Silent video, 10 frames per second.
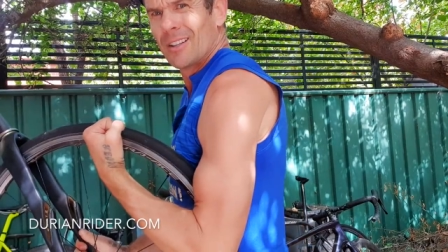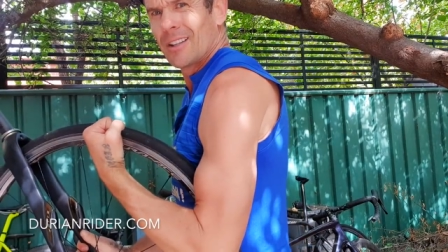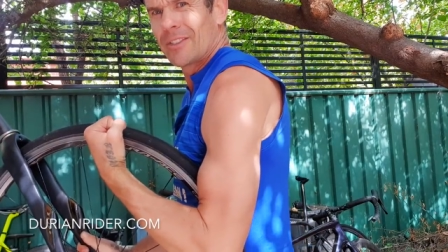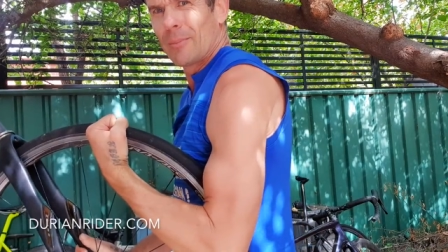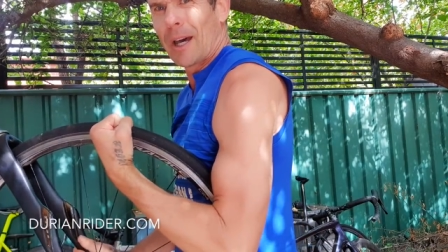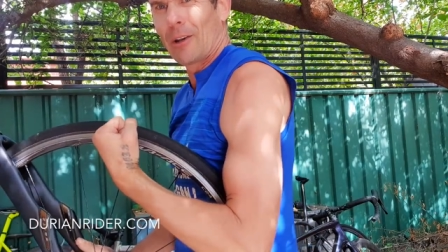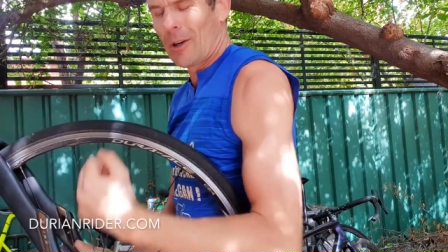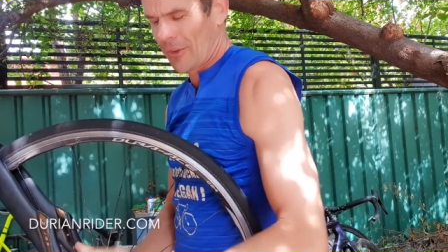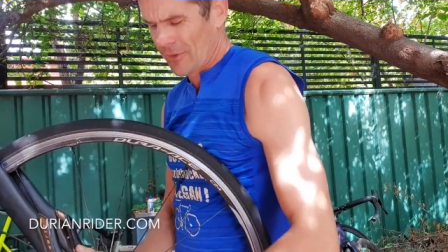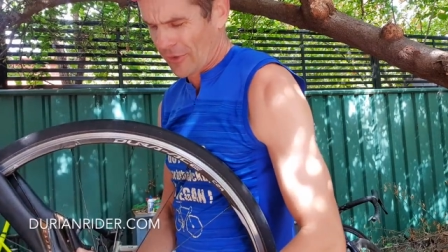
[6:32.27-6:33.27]
some
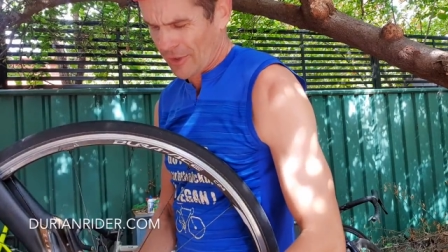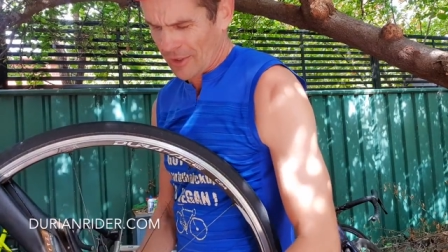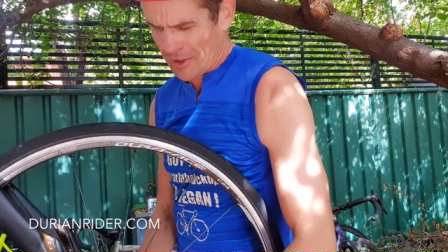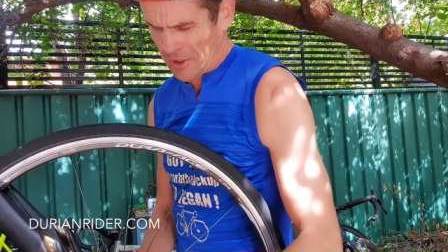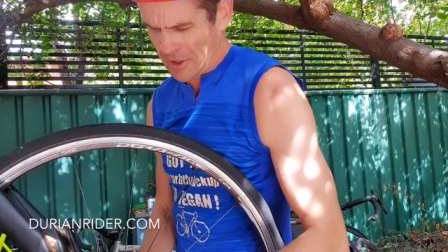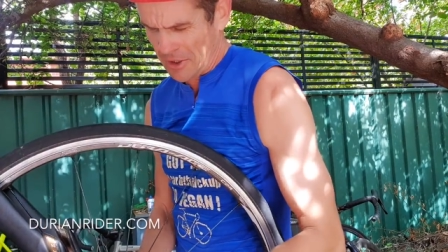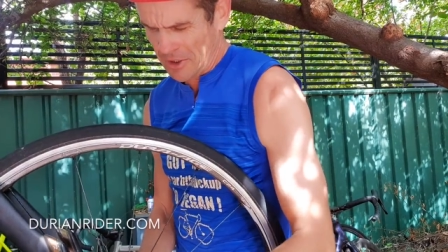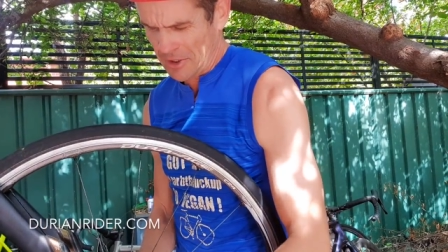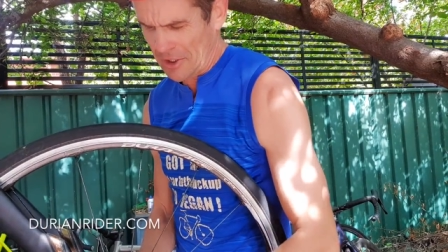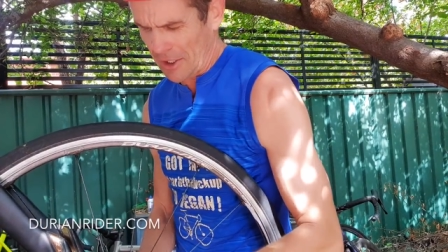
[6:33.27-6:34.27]
unlicensed uh,
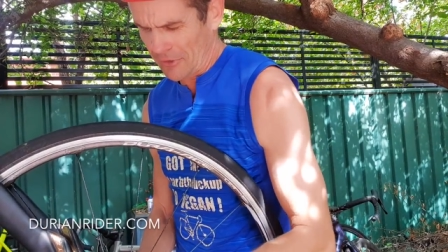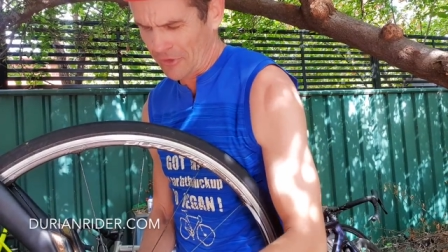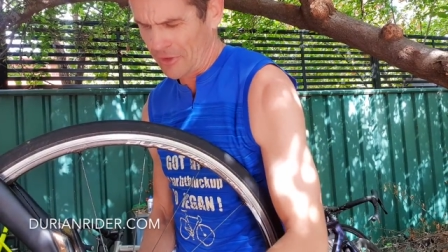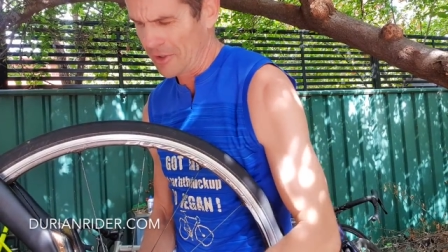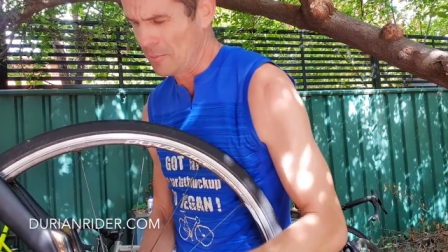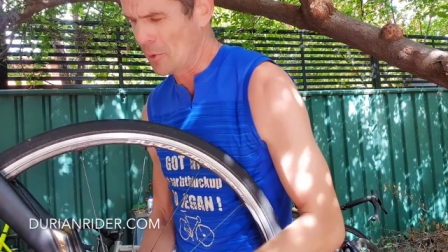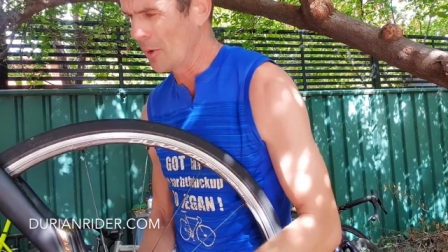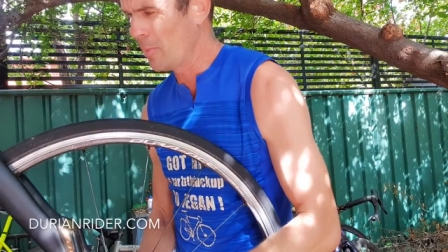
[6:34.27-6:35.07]
guns in Beulah